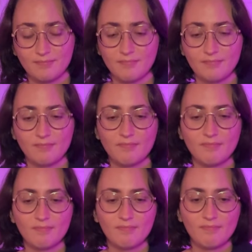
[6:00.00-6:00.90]

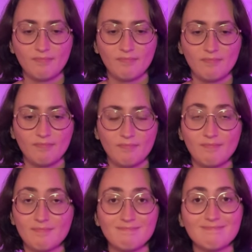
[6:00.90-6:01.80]

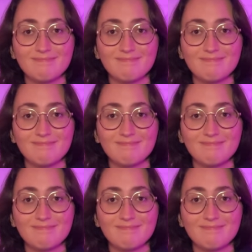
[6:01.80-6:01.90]
Nothing is said.